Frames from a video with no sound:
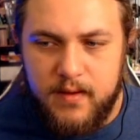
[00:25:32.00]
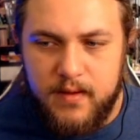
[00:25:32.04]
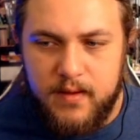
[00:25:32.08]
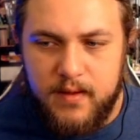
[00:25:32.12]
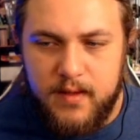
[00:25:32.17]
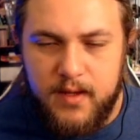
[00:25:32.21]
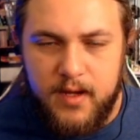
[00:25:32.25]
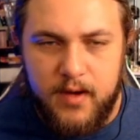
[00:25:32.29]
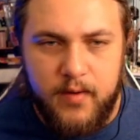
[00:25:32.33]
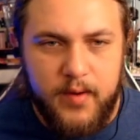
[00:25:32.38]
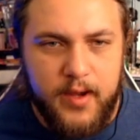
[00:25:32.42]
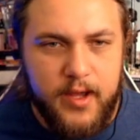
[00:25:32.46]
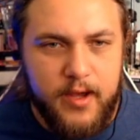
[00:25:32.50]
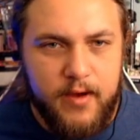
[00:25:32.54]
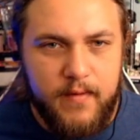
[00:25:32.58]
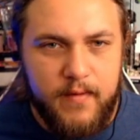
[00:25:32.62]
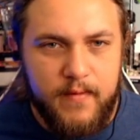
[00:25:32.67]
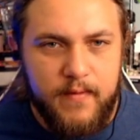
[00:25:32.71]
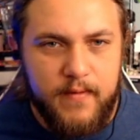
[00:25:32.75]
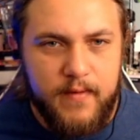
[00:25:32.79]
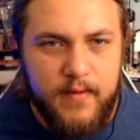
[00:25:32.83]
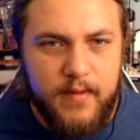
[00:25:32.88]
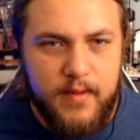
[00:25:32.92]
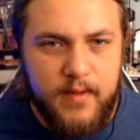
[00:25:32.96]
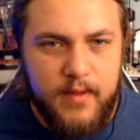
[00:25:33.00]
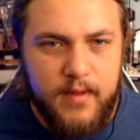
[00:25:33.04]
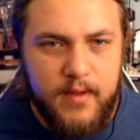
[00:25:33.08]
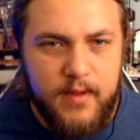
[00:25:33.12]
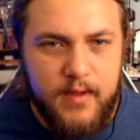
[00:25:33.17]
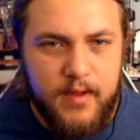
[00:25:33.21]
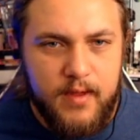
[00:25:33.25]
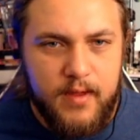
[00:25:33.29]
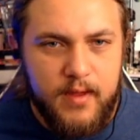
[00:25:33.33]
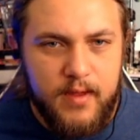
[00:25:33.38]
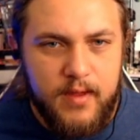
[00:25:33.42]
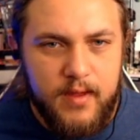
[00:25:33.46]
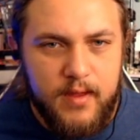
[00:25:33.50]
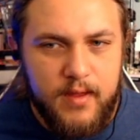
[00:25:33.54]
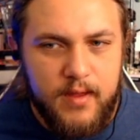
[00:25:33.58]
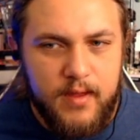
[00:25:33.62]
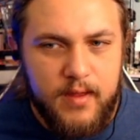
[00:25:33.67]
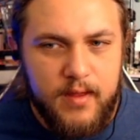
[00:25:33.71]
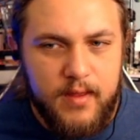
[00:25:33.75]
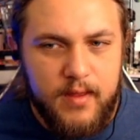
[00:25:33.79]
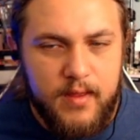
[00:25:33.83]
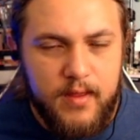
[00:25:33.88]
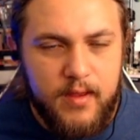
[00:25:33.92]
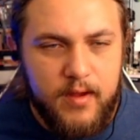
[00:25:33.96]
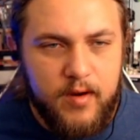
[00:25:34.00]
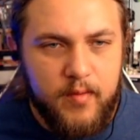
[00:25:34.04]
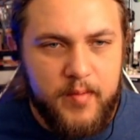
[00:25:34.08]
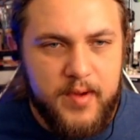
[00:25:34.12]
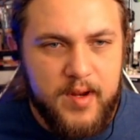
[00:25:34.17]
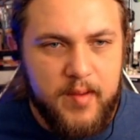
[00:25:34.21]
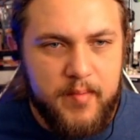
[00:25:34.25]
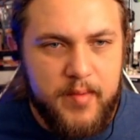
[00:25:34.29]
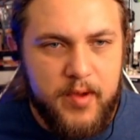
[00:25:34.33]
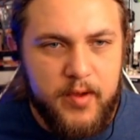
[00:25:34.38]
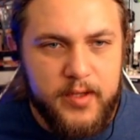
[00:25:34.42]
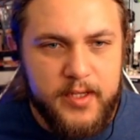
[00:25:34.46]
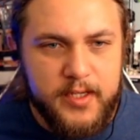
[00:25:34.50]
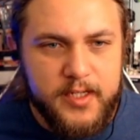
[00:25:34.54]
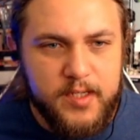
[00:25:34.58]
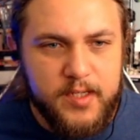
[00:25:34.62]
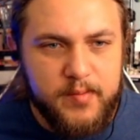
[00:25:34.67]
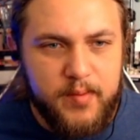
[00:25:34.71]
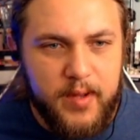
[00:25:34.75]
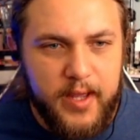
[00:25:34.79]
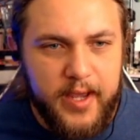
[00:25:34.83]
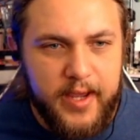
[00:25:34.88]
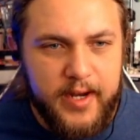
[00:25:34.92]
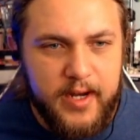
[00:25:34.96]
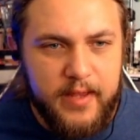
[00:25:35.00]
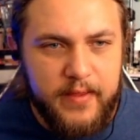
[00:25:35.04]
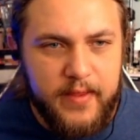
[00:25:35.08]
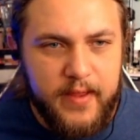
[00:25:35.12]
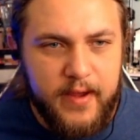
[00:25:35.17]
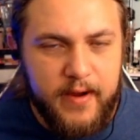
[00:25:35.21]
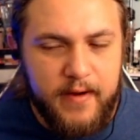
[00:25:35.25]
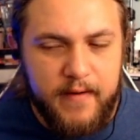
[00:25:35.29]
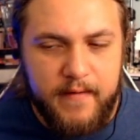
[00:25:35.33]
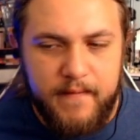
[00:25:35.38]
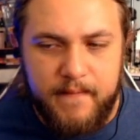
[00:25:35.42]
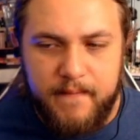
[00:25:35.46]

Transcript: There we go. A little bit of music just playing in there.